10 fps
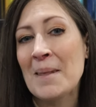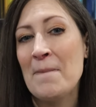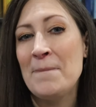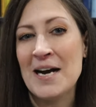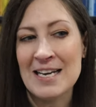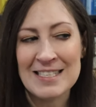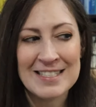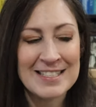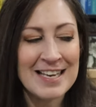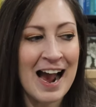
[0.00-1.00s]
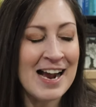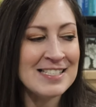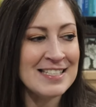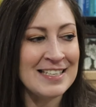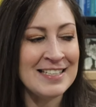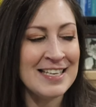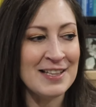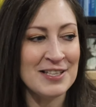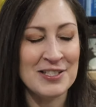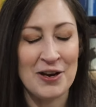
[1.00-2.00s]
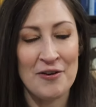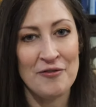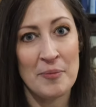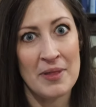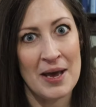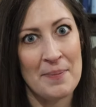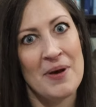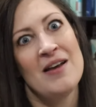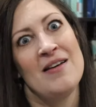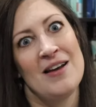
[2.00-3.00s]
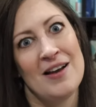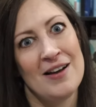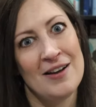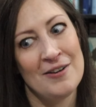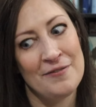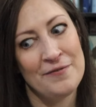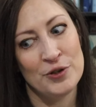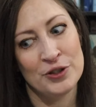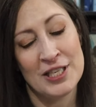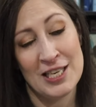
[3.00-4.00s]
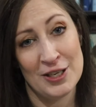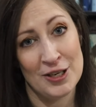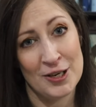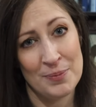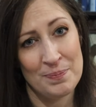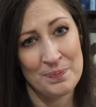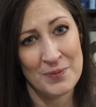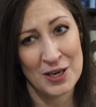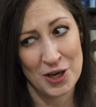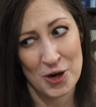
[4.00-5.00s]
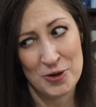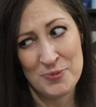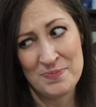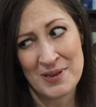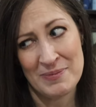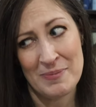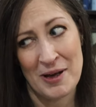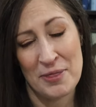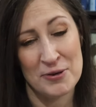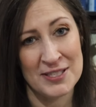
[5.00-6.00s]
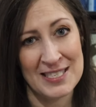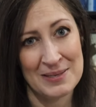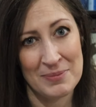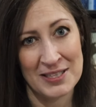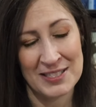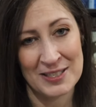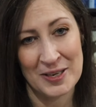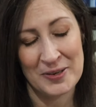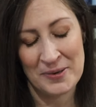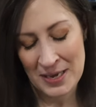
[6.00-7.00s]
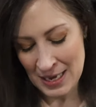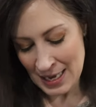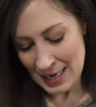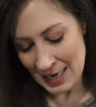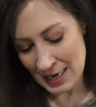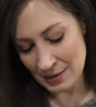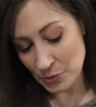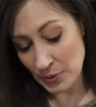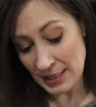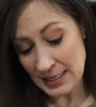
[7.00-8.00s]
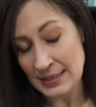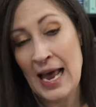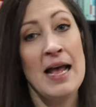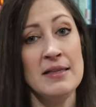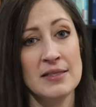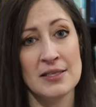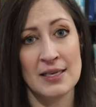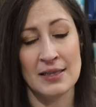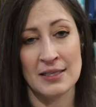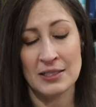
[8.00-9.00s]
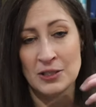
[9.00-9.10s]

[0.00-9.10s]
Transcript: but I did get this yarn from them a full year ago, maybe about 13 months ago, and with the intent to knit this